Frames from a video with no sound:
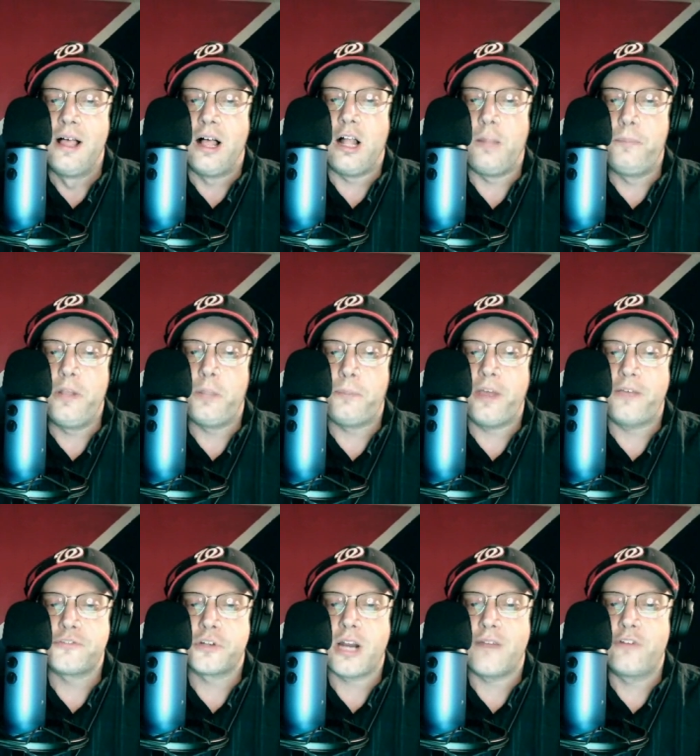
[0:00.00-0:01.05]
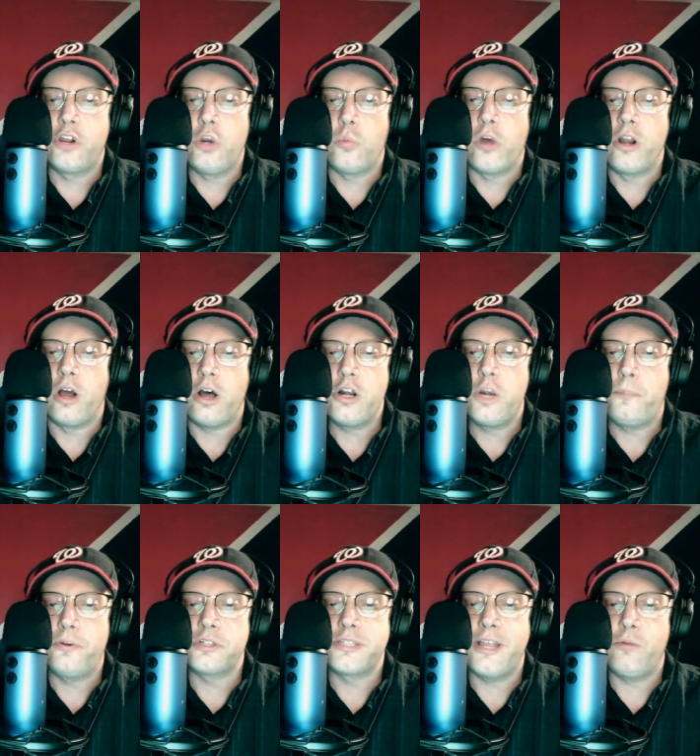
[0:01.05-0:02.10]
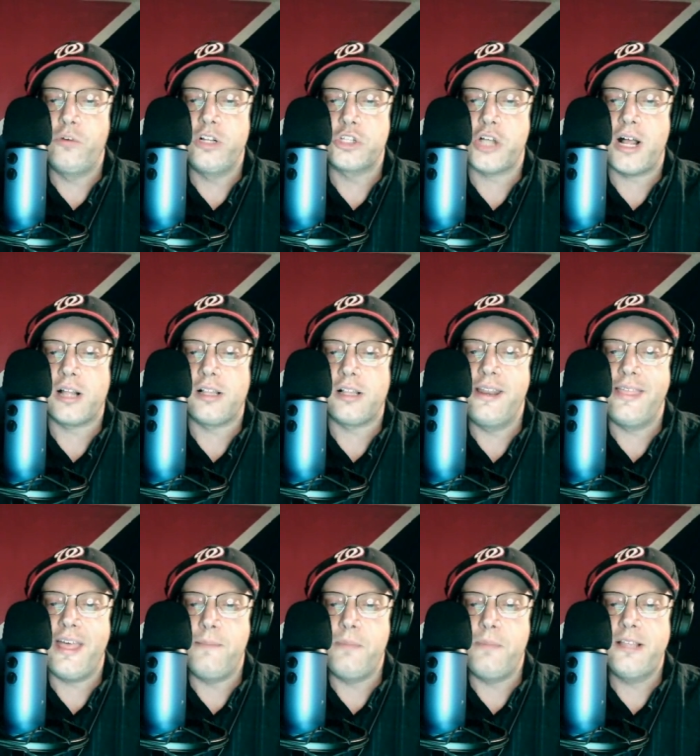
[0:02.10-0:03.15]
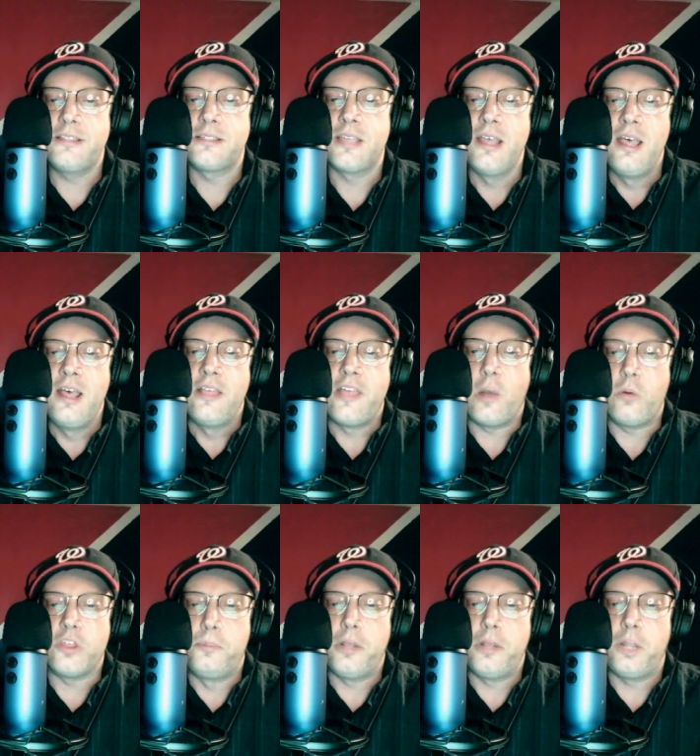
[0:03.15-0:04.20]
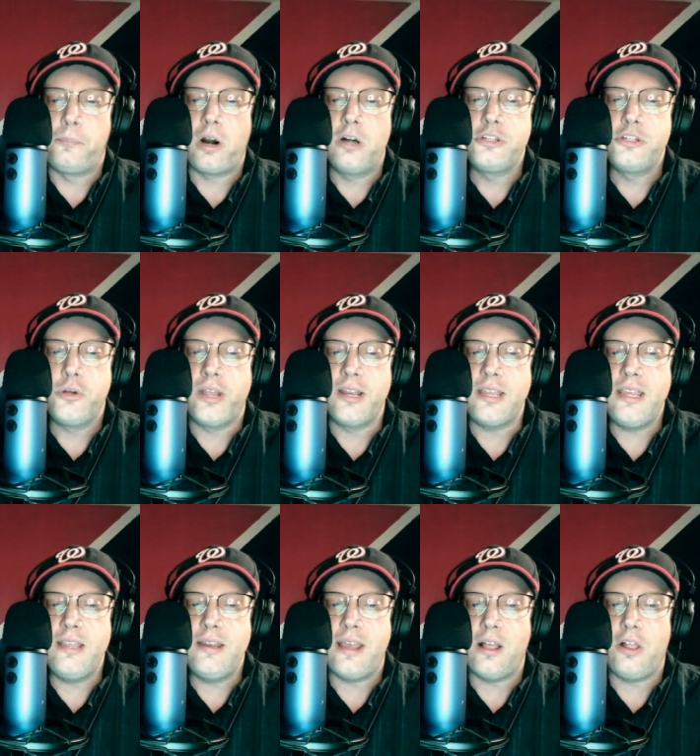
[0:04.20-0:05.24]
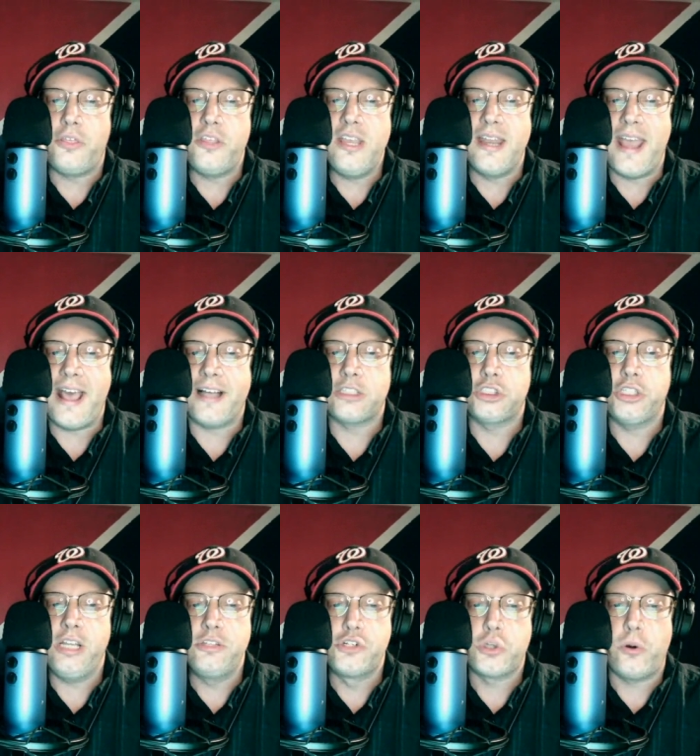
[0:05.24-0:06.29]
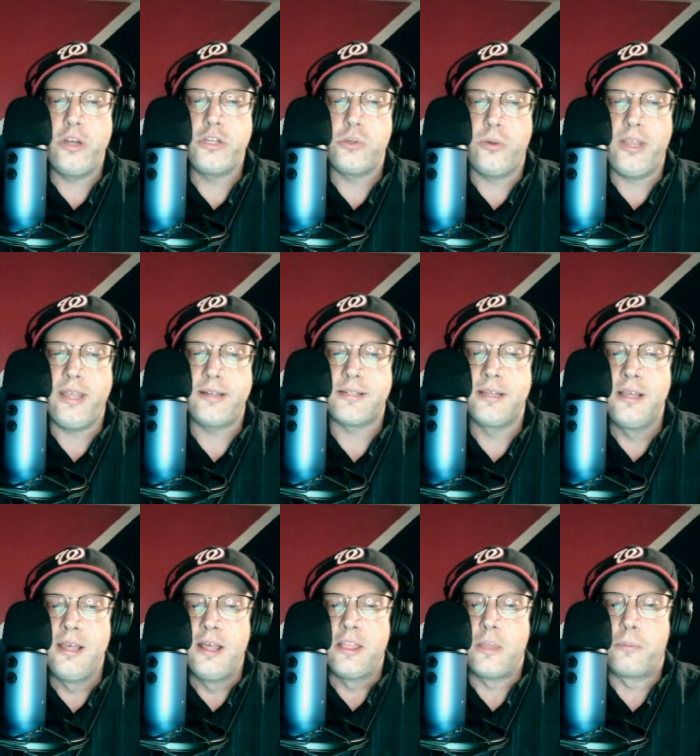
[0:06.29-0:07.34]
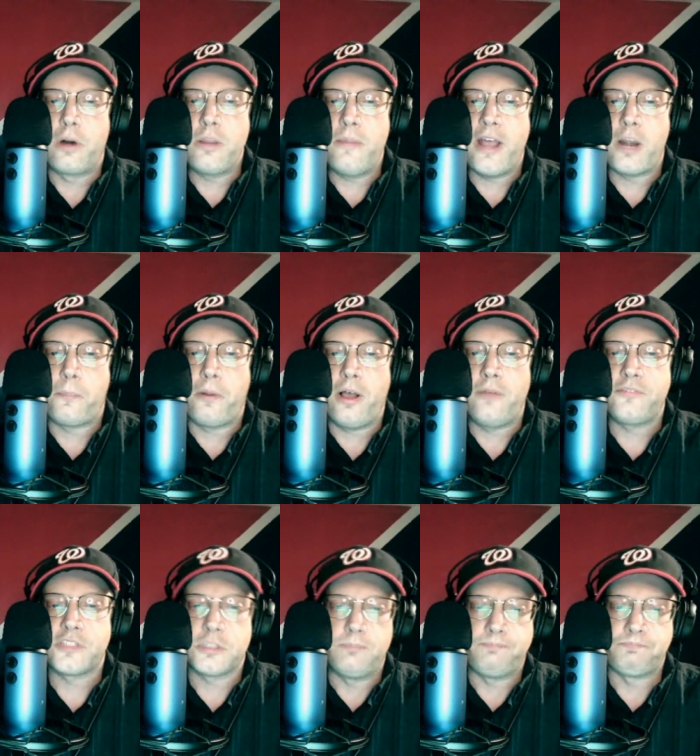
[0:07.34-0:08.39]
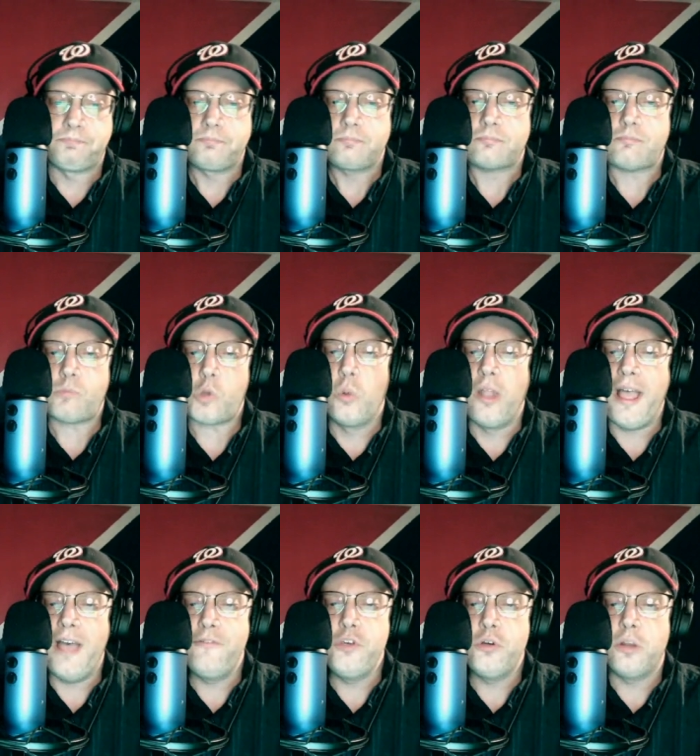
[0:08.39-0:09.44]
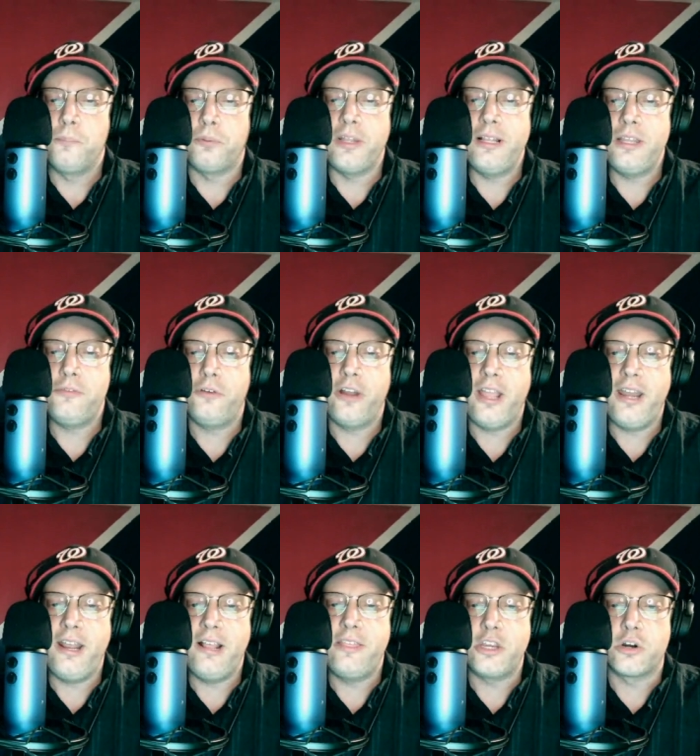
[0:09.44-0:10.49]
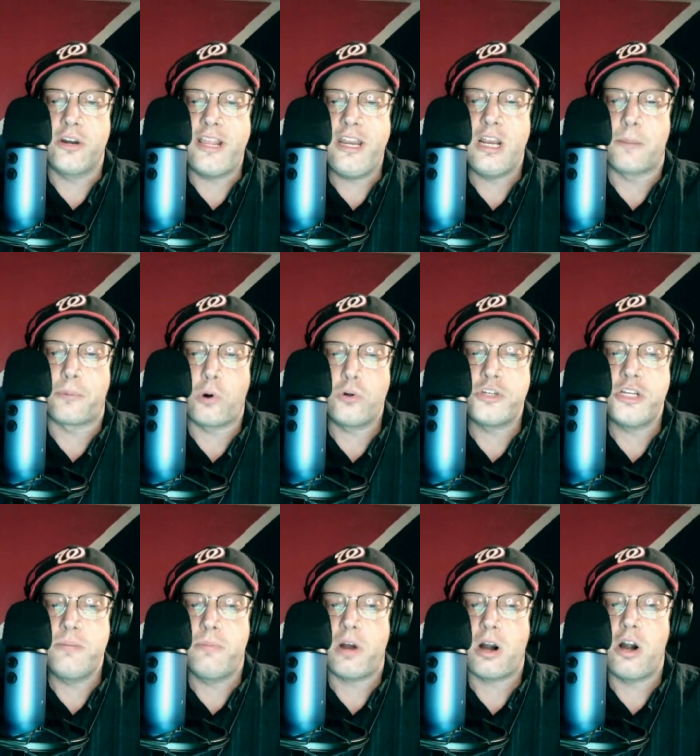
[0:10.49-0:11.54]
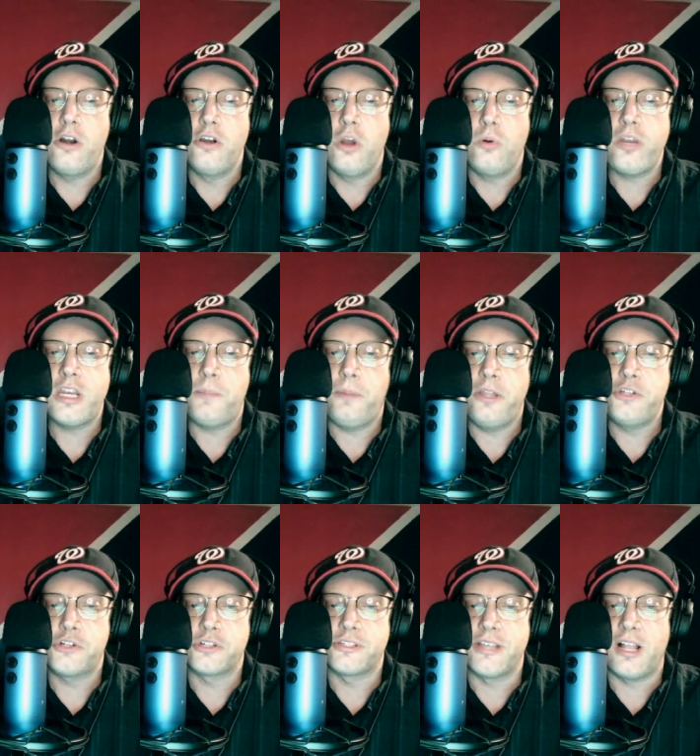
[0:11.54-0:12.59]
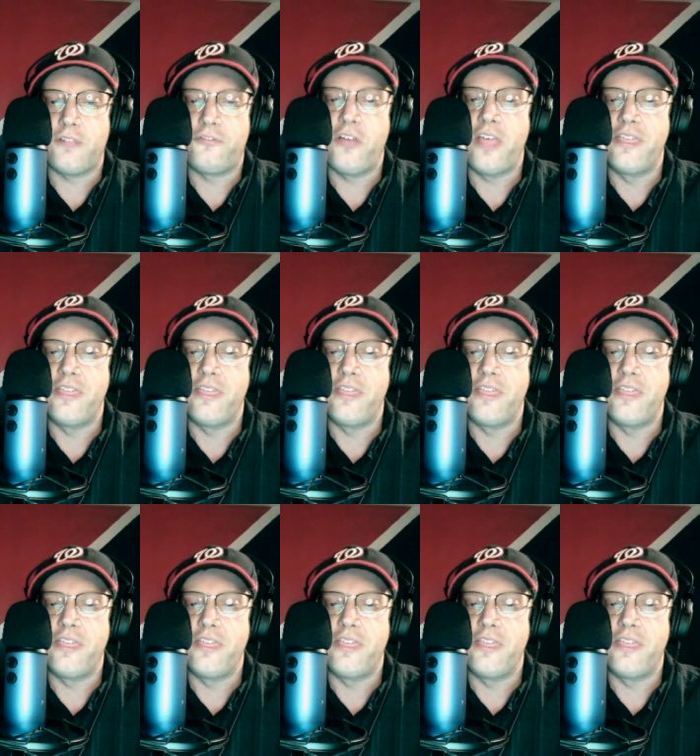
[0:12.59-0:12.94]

All Built Puffs are covered in 100% real chocolate. That means that with Built Bars, you can eat healthy and actually enjoy doing it. The brownie batter puffs will have you completely forgetting that you're eating a protein bar. No need to pinch yourself.